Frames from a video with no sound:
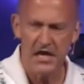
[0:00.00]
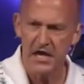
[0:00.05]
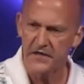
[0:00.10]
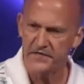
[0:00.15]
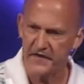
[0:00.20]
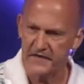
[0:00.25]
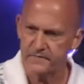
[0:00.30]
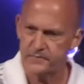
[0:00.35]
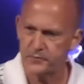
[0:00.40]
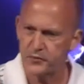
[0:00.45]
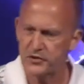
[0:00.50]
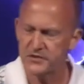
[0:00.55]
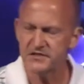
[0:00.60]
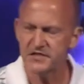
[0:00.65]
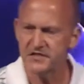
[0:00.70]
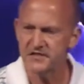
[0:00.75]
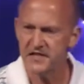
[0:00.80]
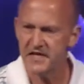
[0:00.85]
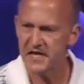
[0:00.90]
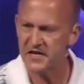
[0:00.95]
they've put to
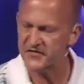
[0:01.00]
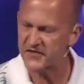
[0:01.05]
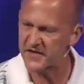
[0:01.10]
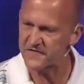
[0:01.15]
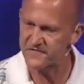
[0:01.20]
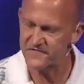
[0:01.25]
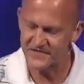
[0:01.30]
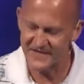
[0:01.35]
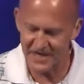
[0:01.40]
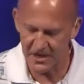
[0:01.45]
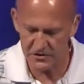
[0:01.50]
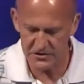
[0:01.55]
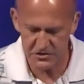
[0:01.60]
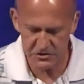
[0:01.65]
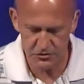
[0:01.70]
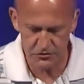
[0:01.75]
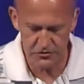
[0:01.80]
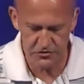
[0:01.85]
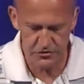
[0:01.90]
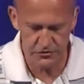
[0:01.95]
death, they've nailed it
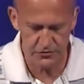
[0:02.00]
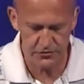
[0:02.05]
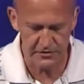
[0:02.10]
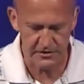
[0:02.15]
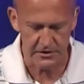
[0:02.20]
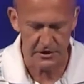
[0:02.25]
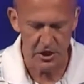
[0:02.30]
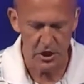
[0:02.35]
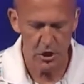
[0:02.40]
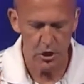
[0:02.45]
to a tree,